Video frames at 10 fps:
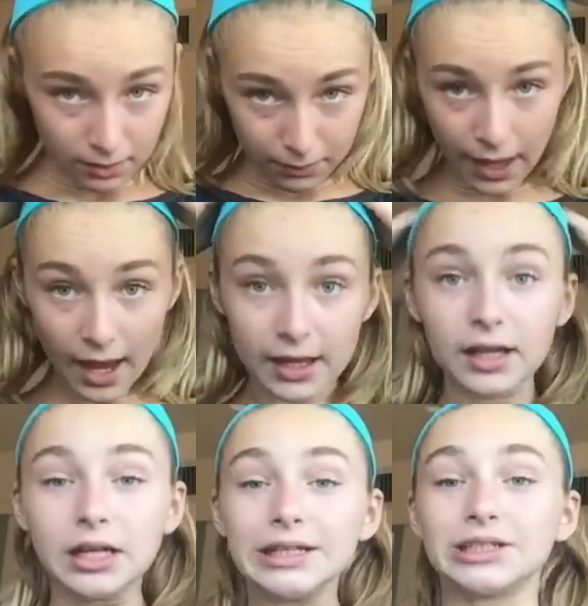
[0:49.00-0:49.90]
but yeah,
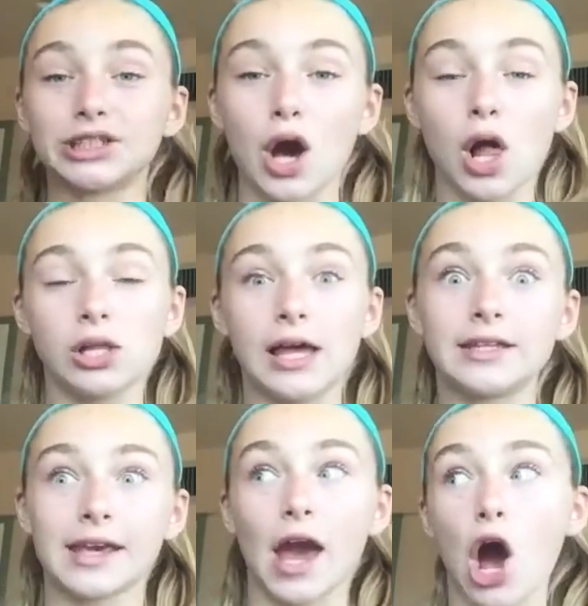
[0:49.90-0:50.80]
so
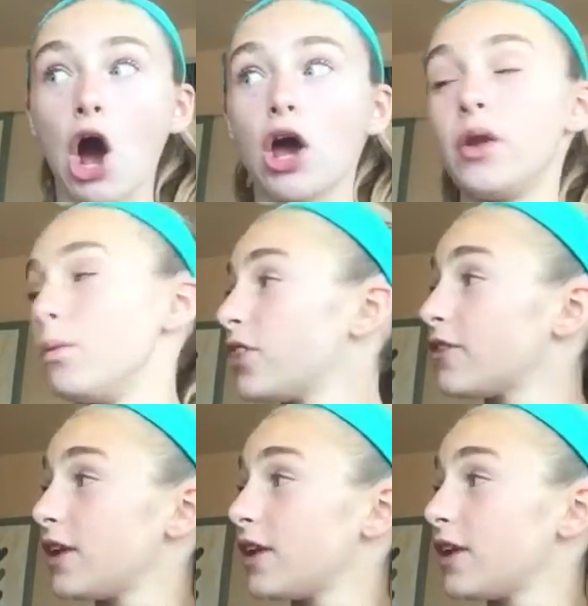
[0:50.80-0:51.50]
let's get on with the